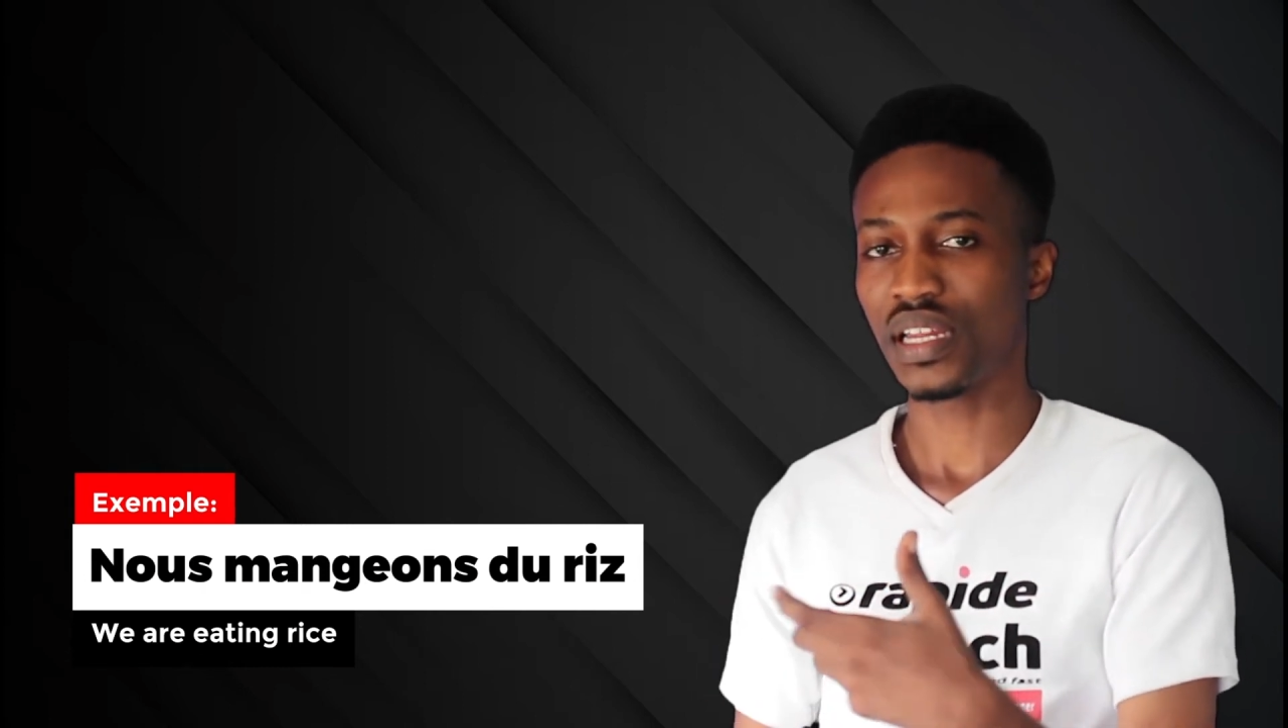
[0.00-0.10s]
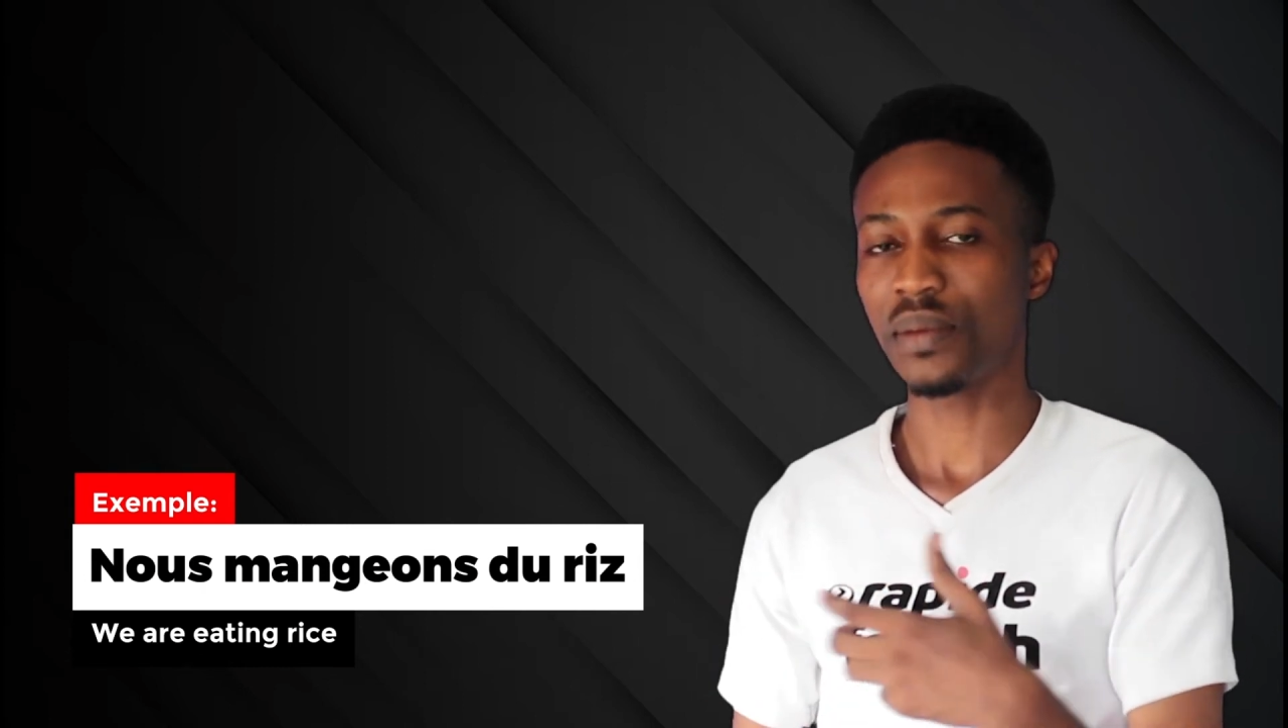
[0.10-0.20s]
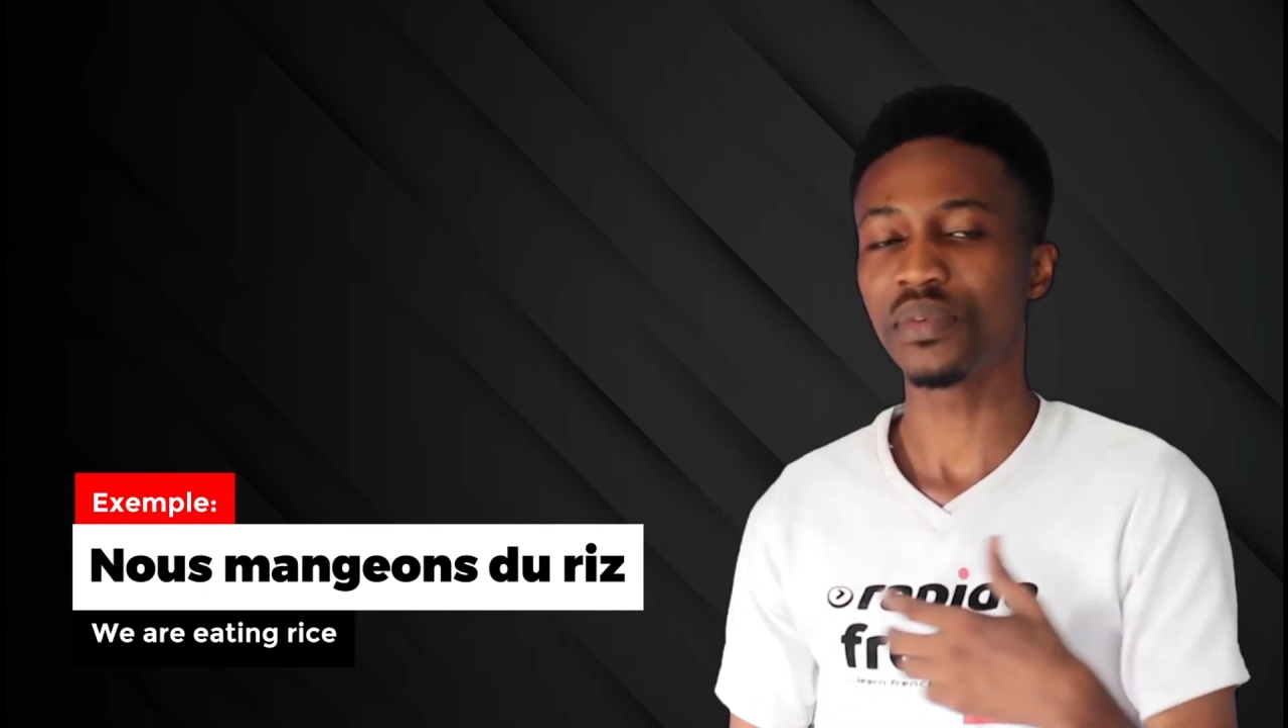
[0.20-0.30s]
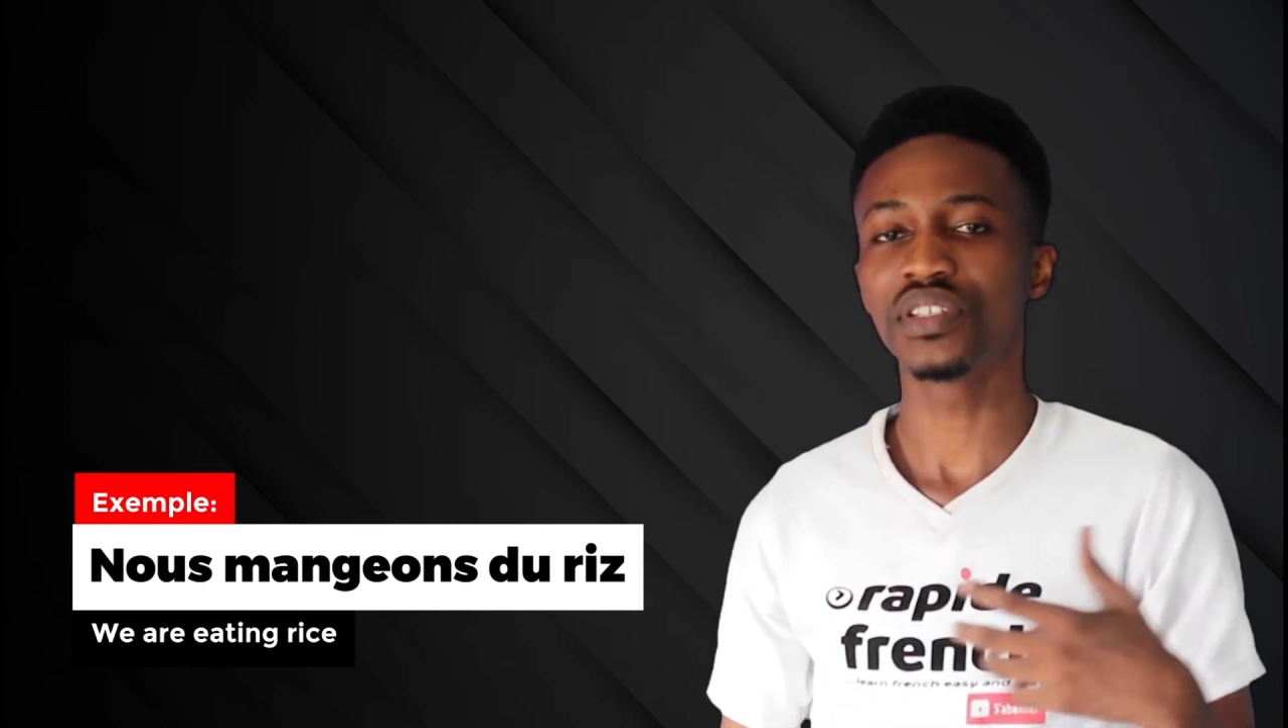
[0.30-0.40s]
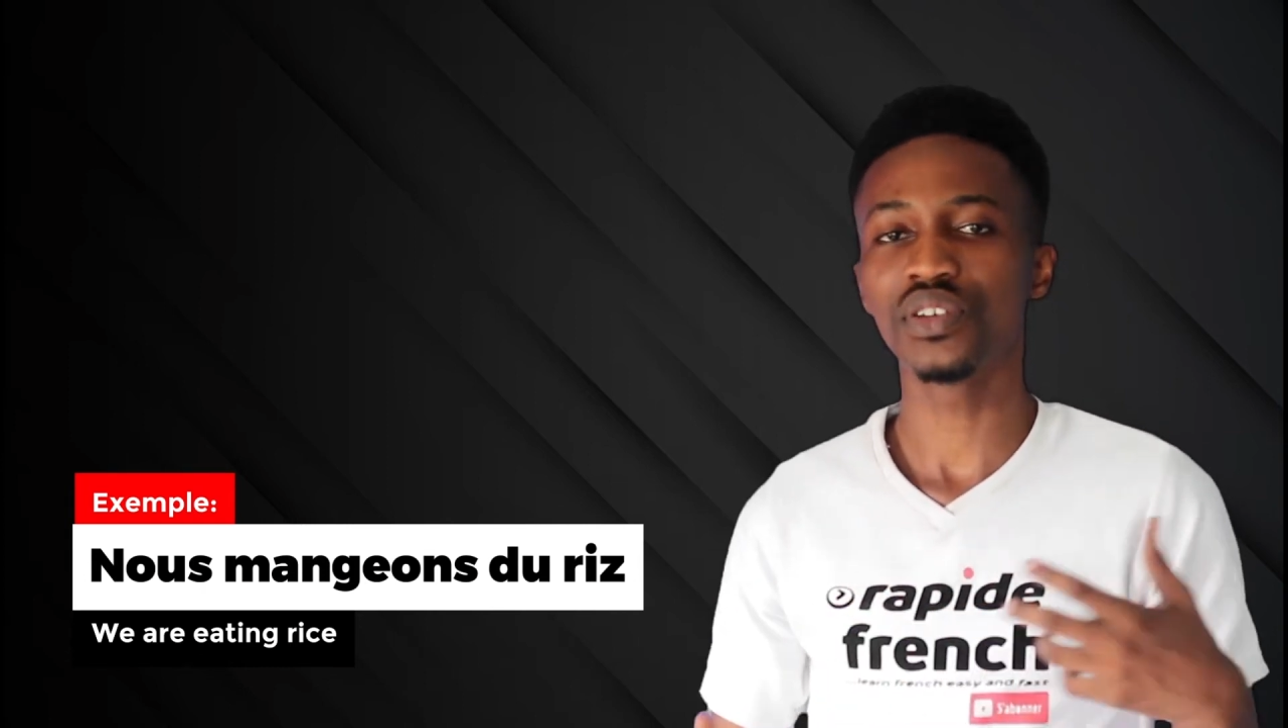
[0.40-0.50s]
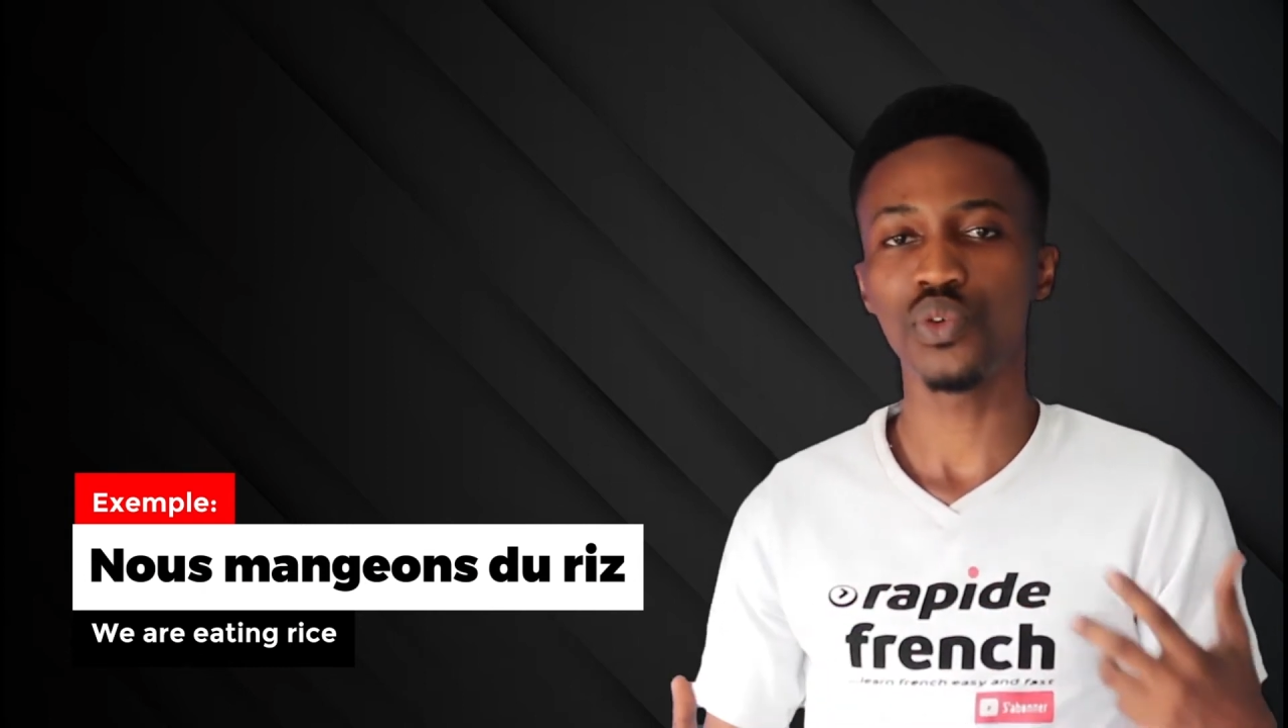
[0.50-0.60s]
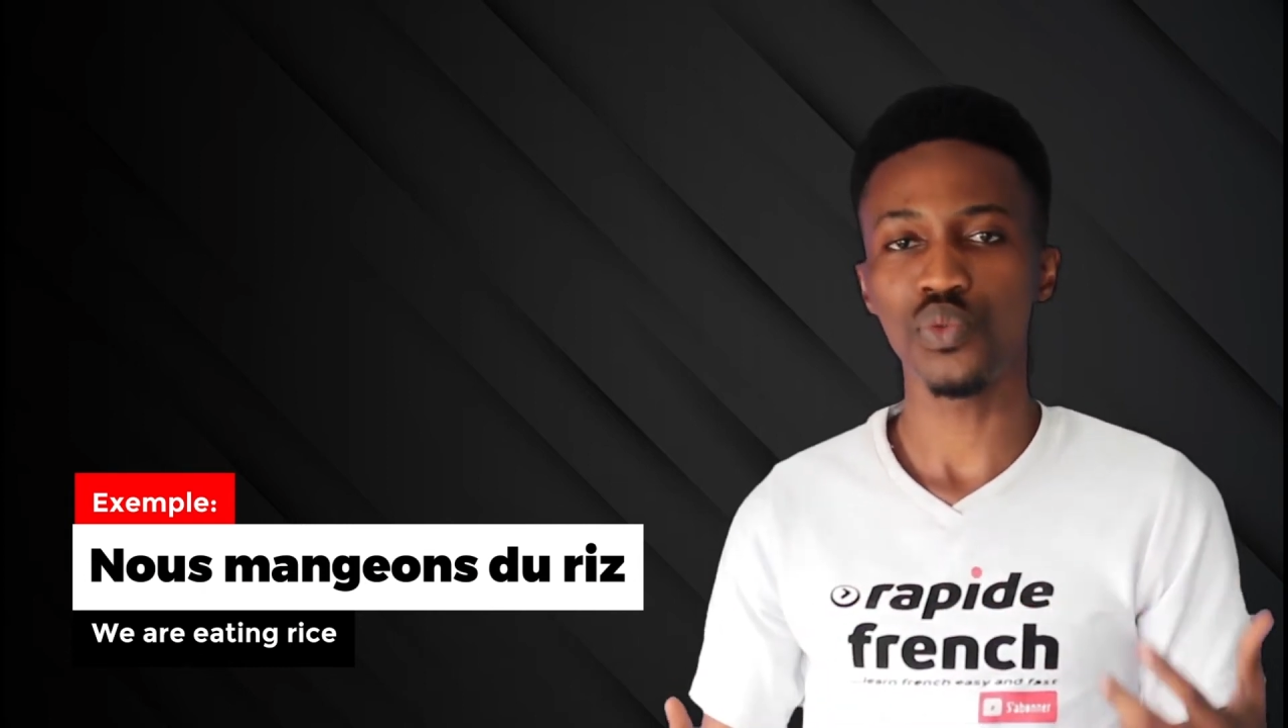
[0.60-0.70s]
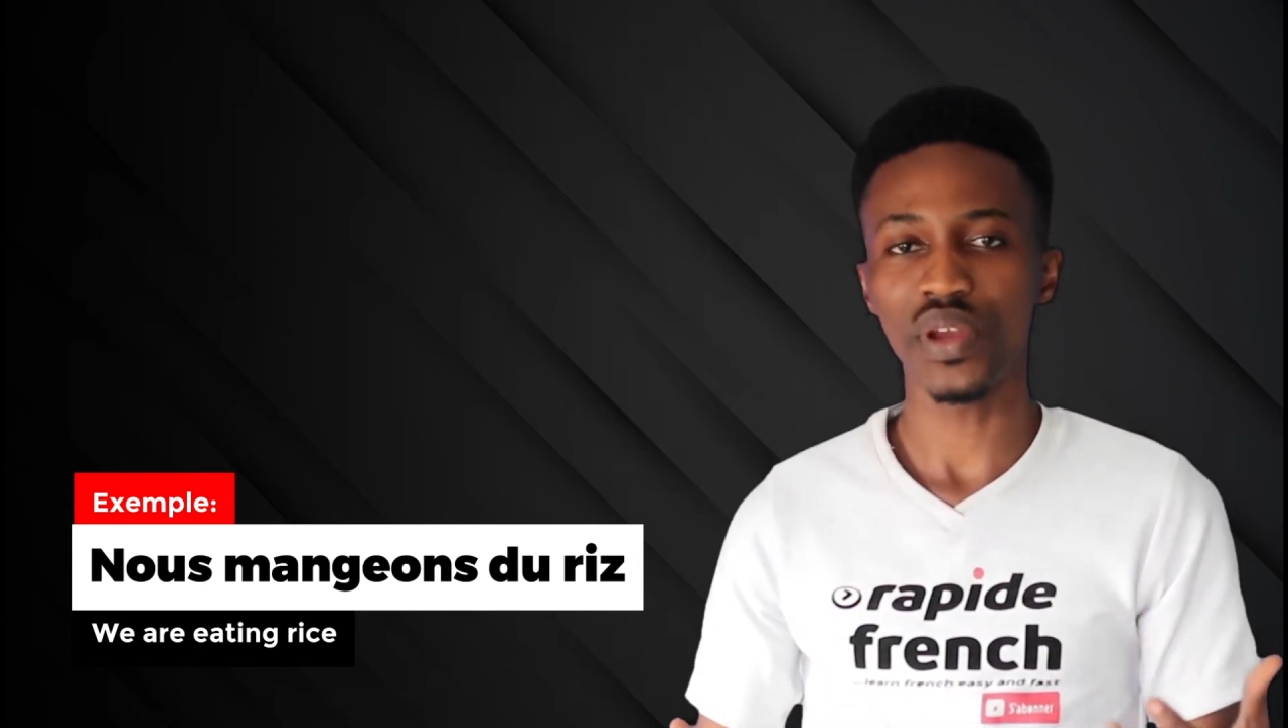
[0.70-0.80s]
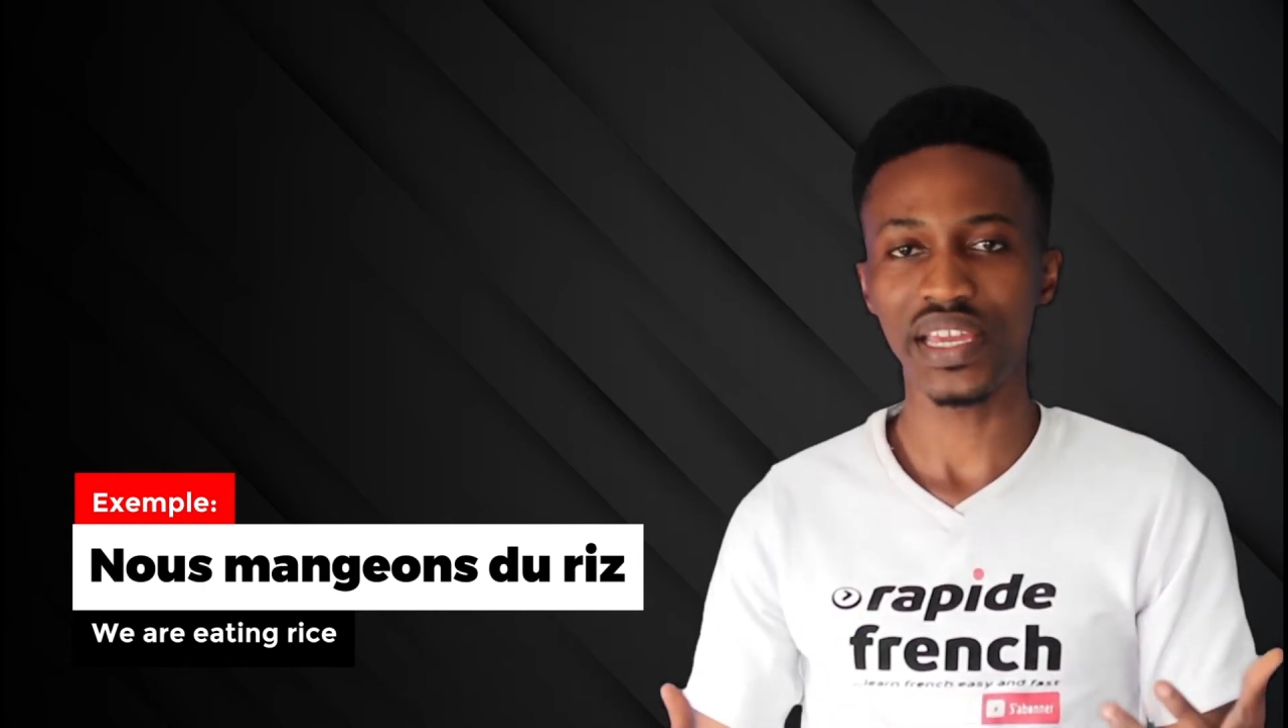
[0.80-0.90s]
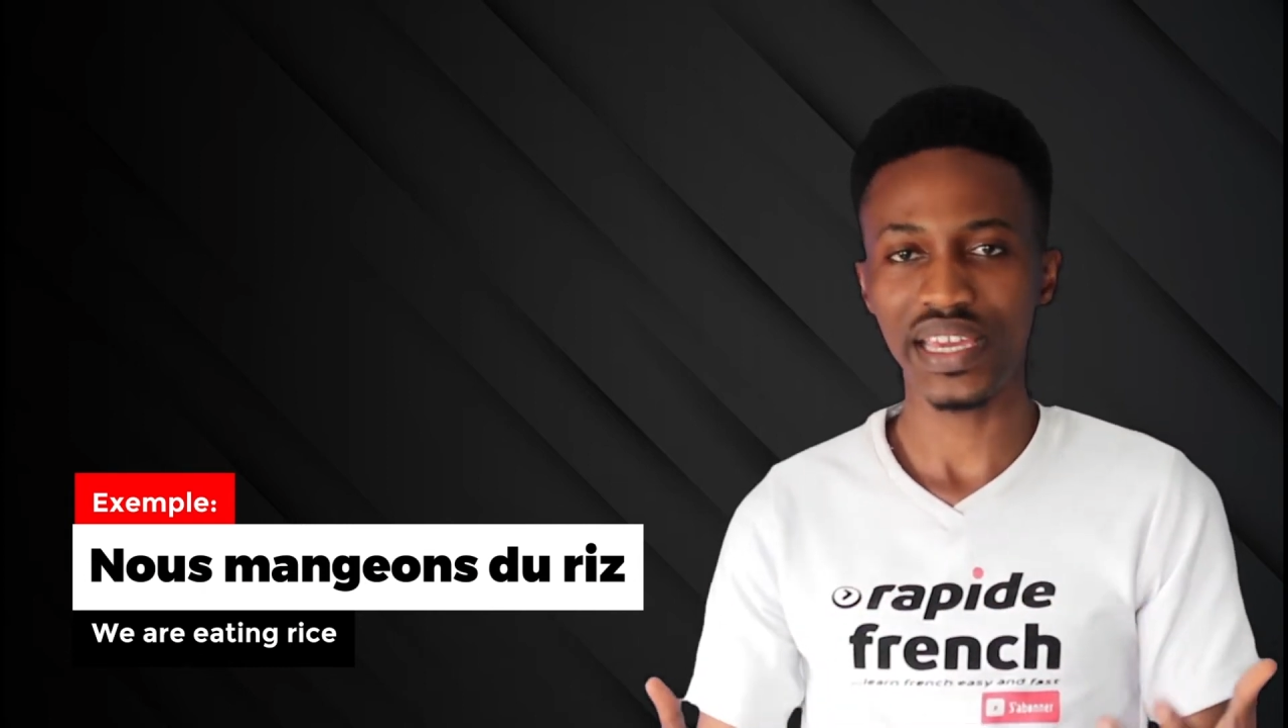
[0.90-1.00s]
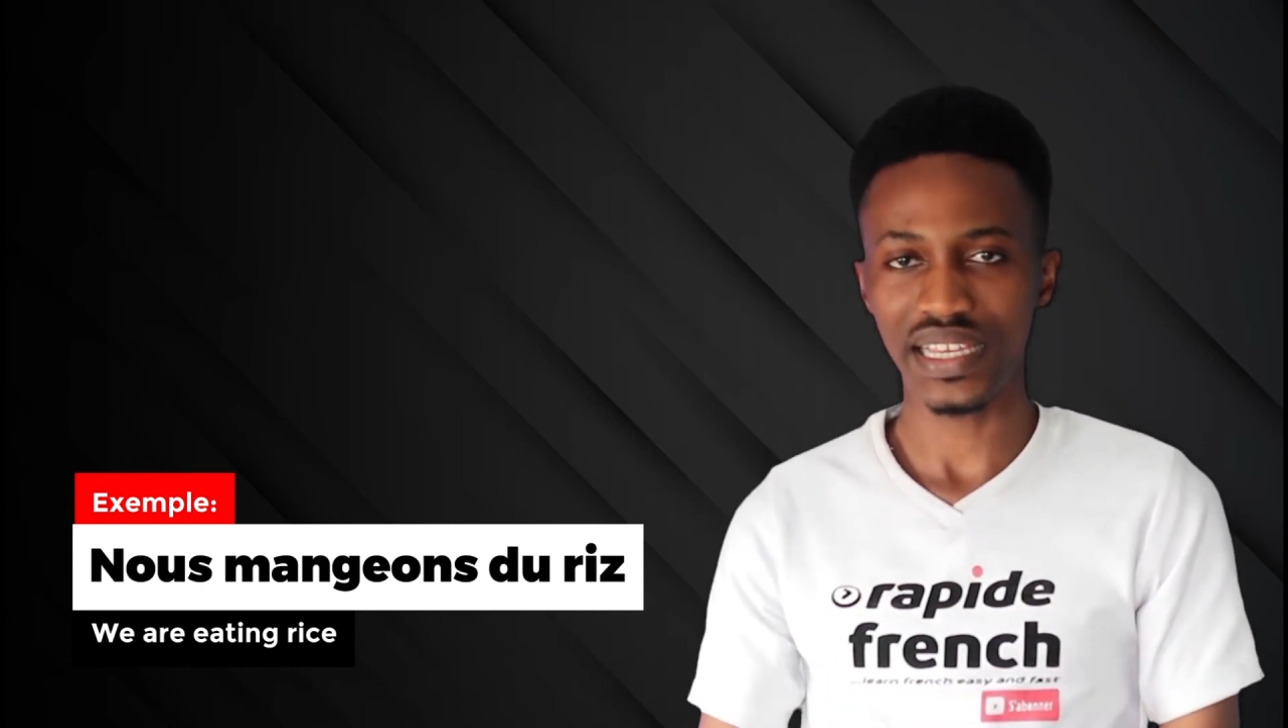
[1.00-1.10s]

That means we